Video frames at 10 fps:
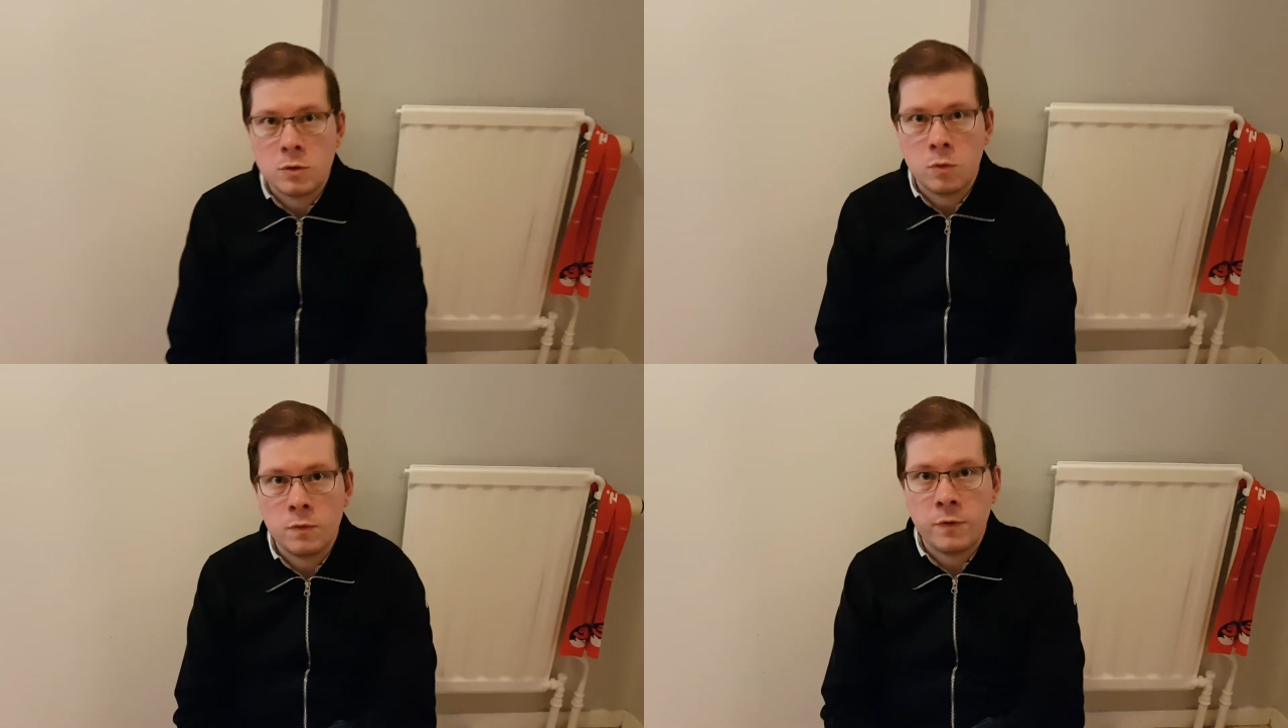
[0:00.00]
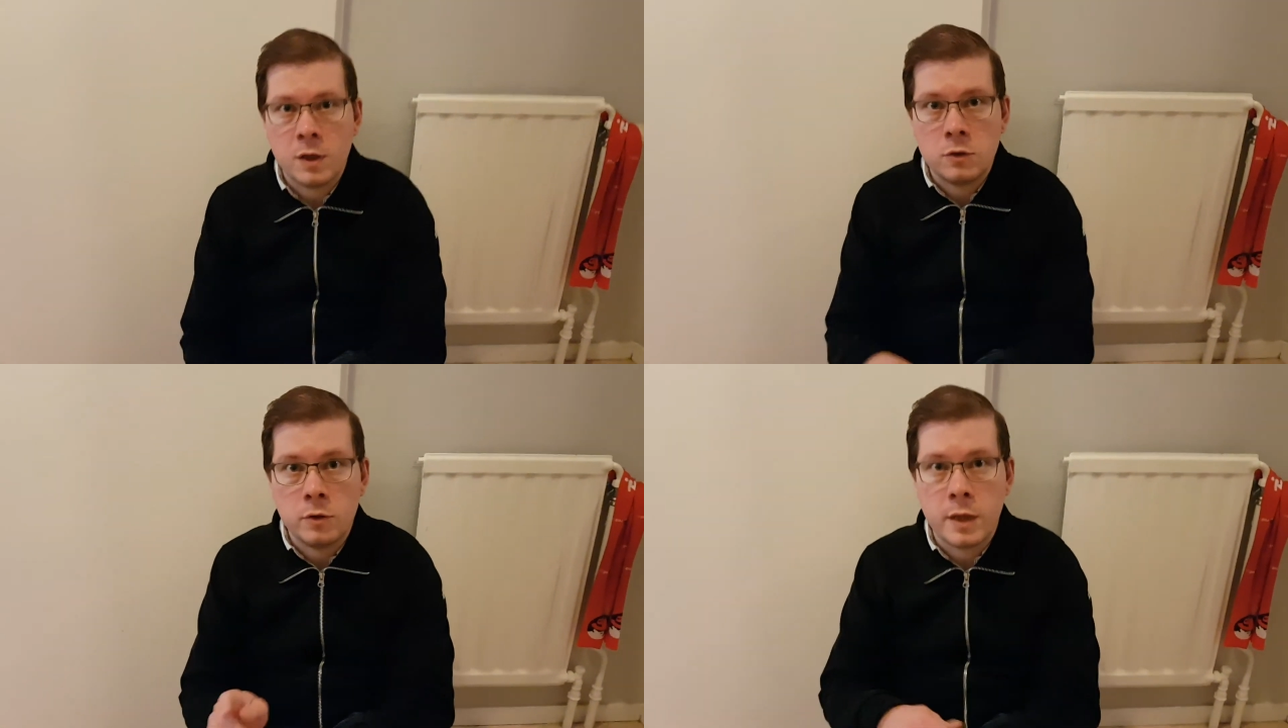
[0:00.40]
Don't
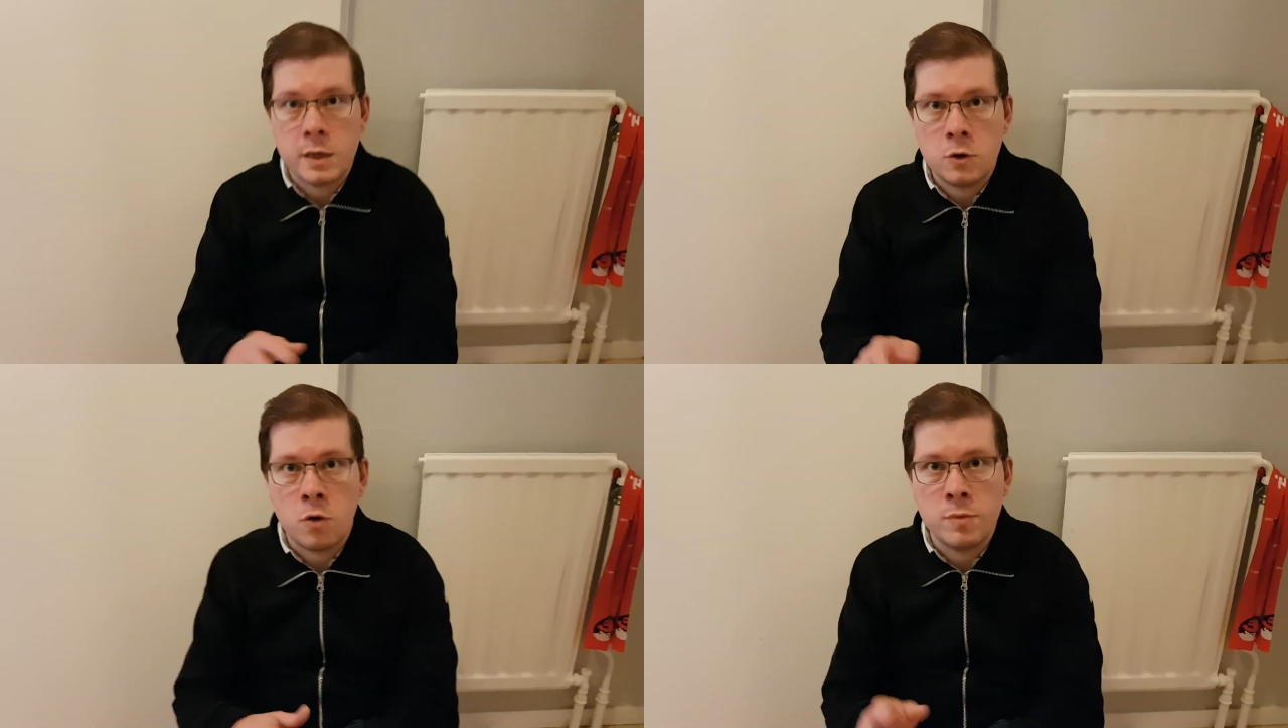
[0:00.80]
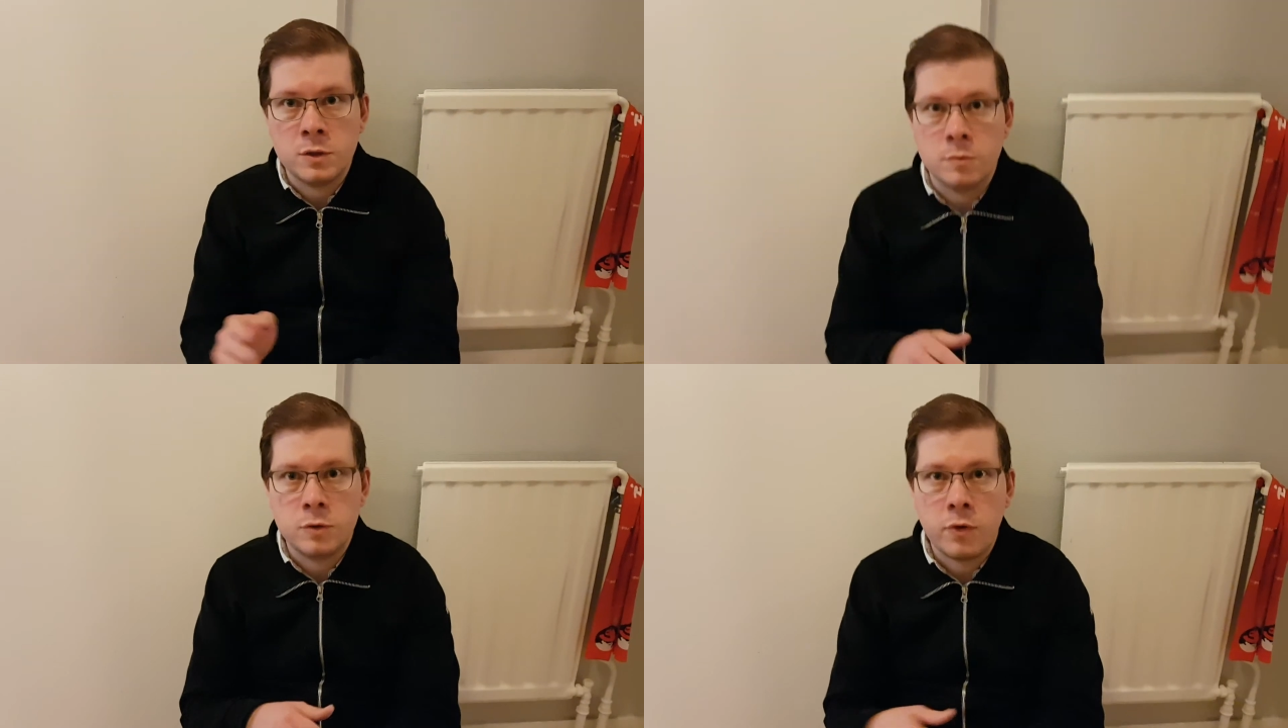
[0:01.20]
forget to like, comment,
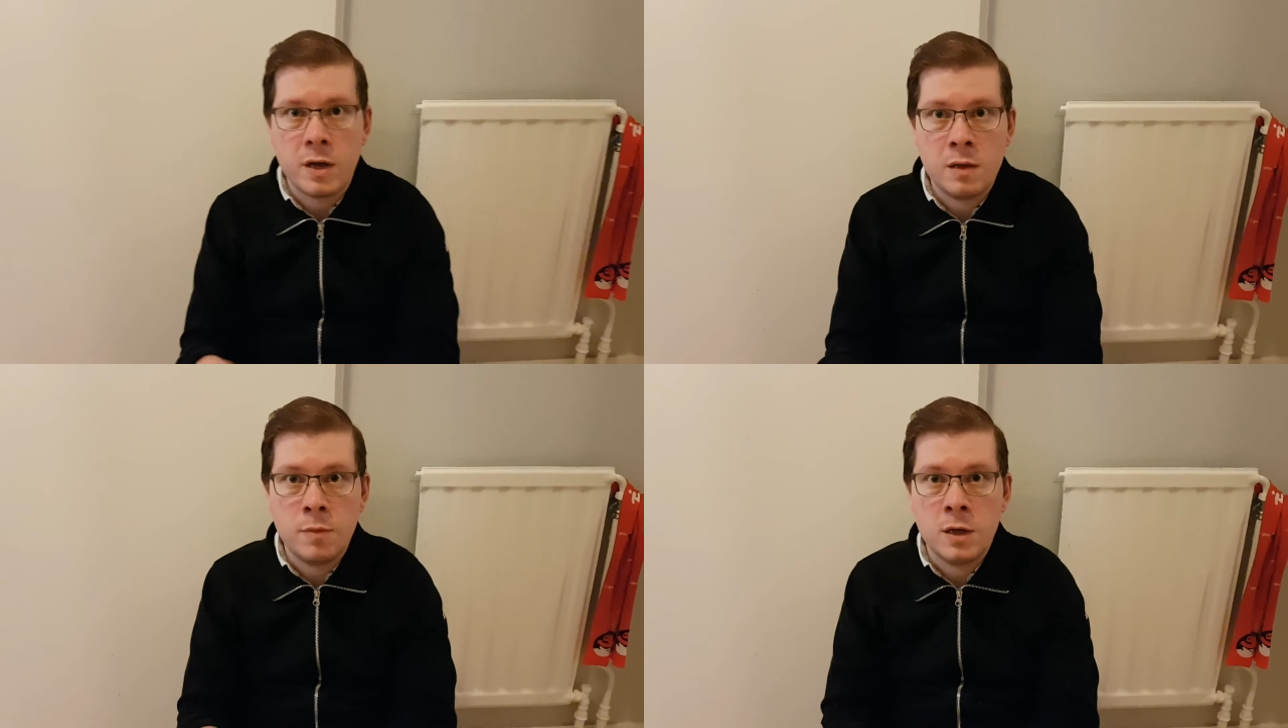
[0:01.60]
subscribe,